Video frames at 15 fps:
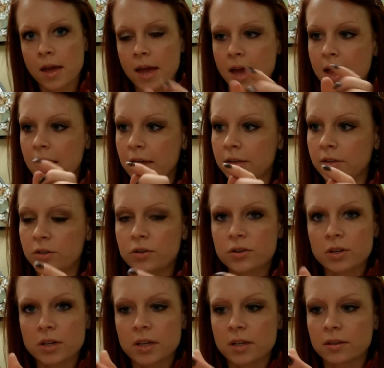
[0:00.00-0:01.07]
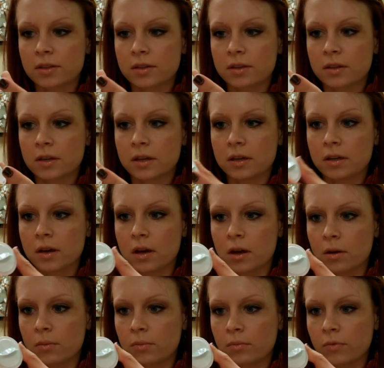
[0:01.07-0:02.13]
and usually
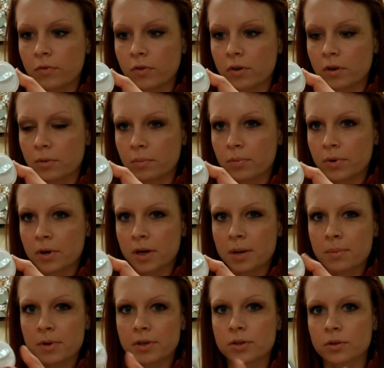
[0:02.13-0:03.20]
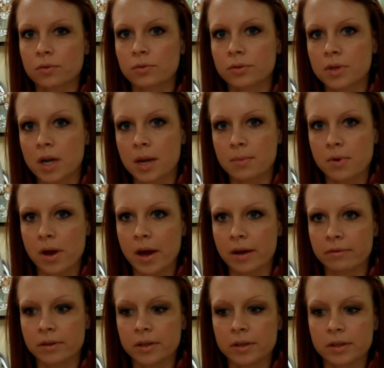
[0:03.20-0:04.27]
for pretty much the whole time you
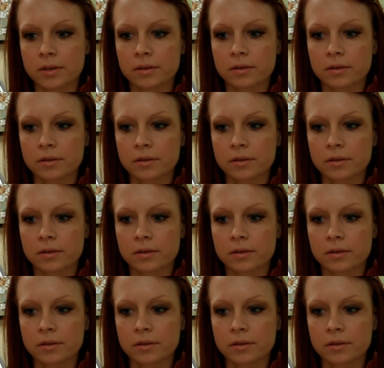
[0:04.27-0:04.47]
have it,